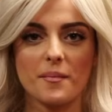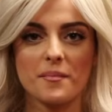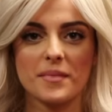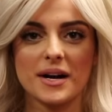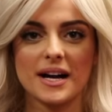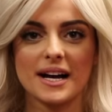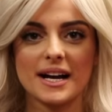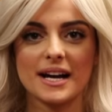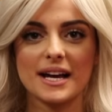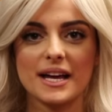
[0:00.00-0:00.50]

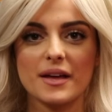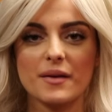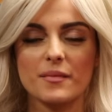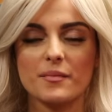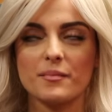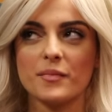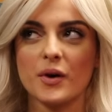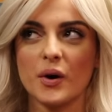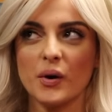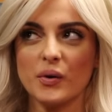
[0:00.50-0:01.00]
My
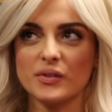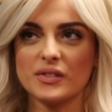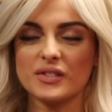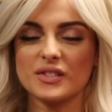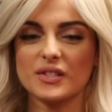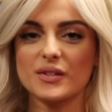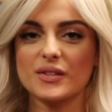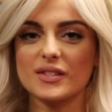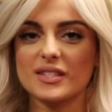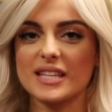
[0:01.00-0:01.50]

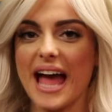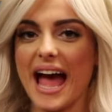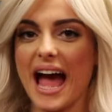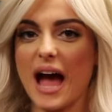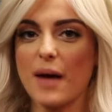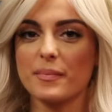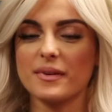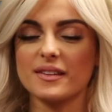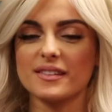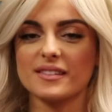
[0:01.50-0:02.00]
most used
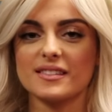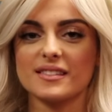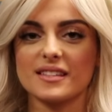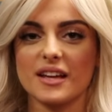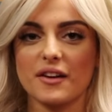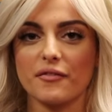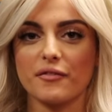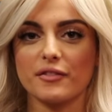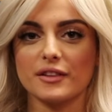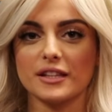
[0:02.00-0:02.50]
app is
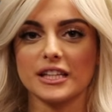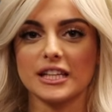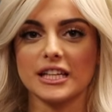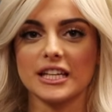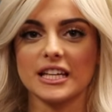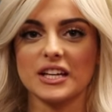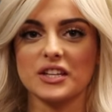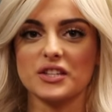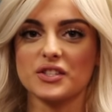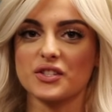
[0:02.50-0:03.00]

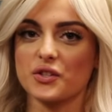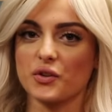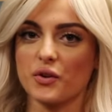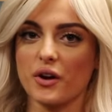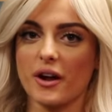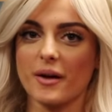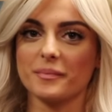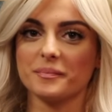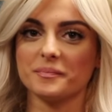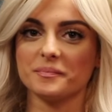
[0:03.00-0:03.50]
definitely
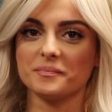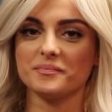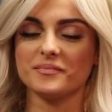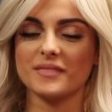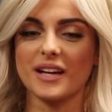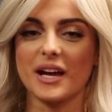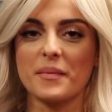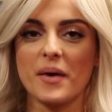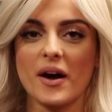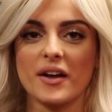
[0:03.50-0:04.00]
Instagram.
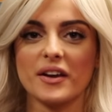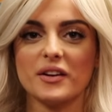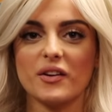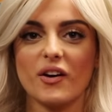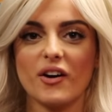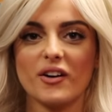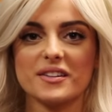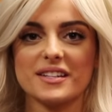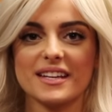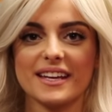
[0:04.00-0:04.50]
I'm on it
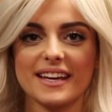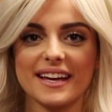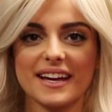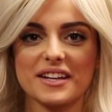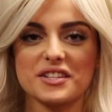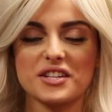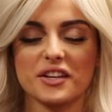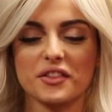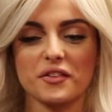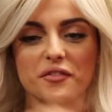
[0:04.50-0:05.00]
all day, I
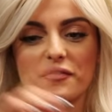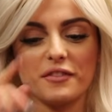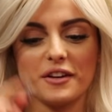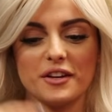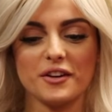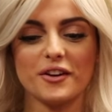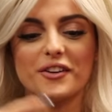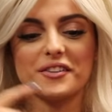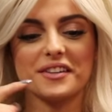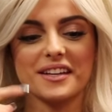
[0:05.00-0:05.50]
check the feed
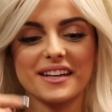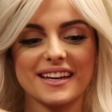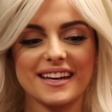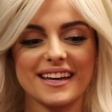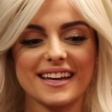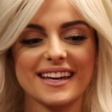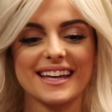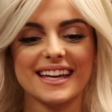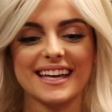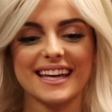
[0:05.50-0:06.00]
all
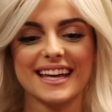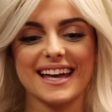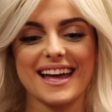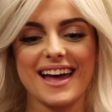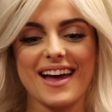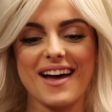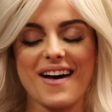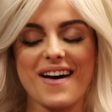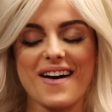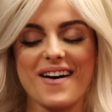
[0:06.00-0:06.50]
day.
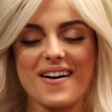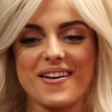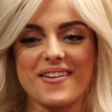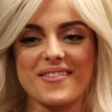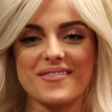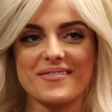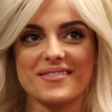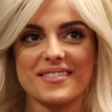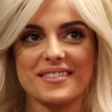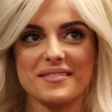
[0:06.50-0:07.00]
Um,
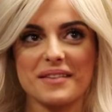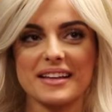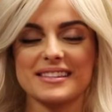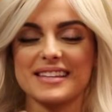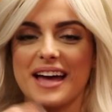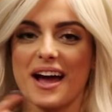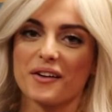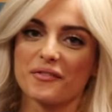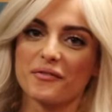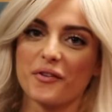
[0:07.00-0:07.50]
I
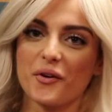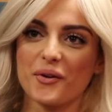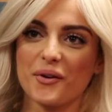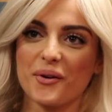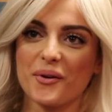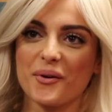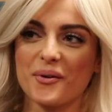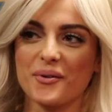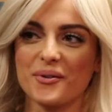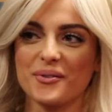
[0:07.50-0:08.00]
tag
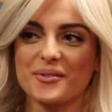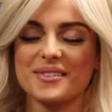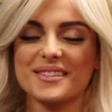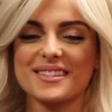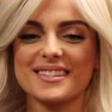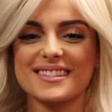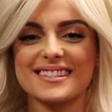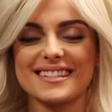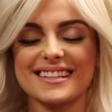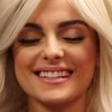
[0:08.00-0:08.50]

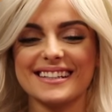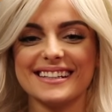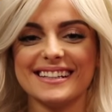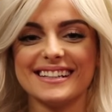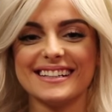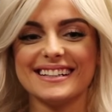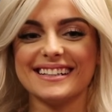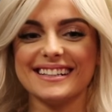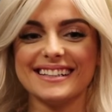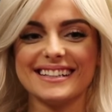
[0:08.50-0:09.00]
photos,
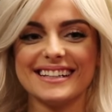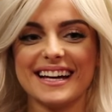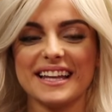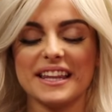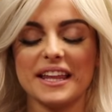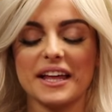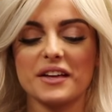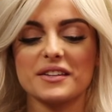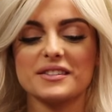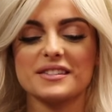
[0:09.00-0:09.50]
uh, I
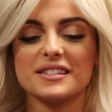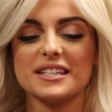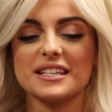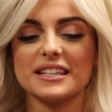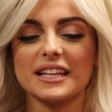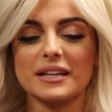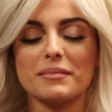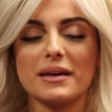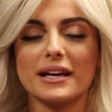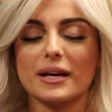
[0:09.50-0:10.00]
like seeing
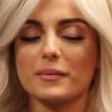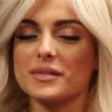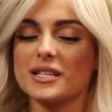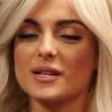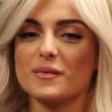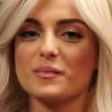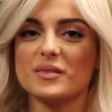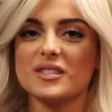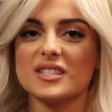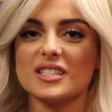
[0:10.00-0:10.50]
like makeup
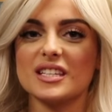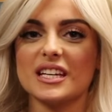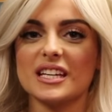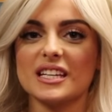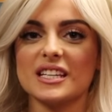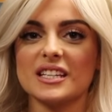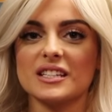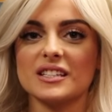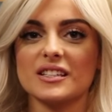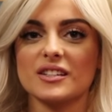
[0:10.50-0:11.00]
tips
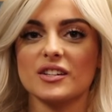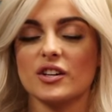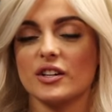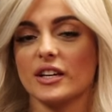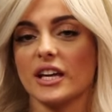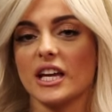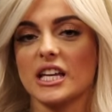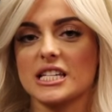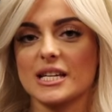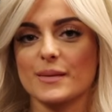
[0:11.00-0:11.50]
and
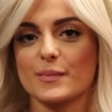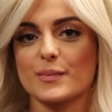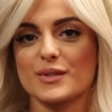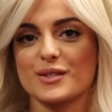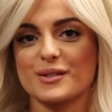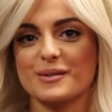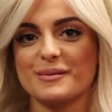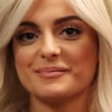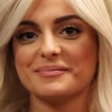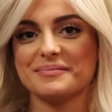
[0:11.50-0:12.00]
cooking
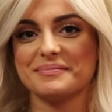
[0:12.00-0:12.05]
tips.